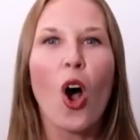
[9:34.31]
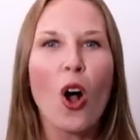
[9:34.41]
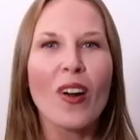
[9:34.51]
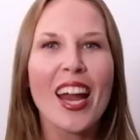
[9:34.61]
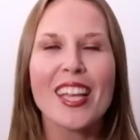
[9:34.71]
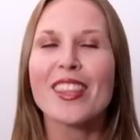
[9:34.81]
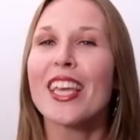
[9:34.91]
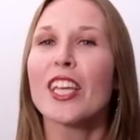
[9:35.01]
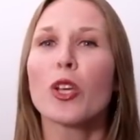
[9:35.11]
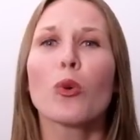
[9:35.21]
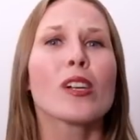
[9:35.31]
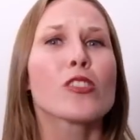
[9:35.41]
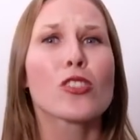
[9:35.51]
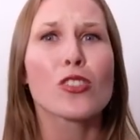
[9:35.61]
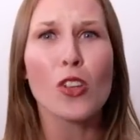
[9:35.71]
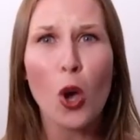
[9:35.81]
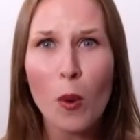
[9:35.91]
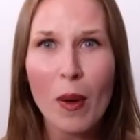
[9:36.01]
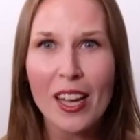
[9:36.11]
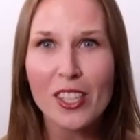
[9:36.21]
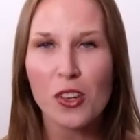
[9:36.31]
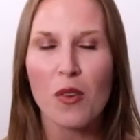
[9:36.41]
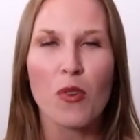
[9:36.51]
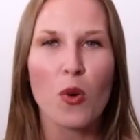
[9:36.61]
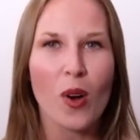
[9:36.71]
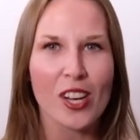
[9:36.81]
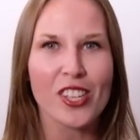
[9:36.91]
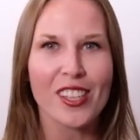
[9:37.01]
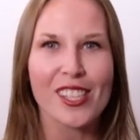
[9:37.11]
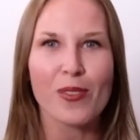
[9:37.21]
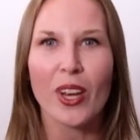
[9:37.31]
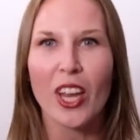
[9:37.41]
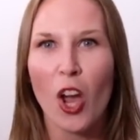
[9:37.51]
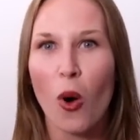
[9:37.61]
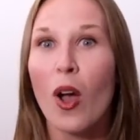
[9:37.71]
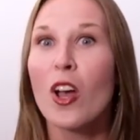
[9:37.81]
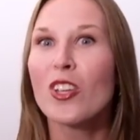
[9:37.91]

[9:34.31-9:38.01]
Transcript: All right, thank you so much for watching this video.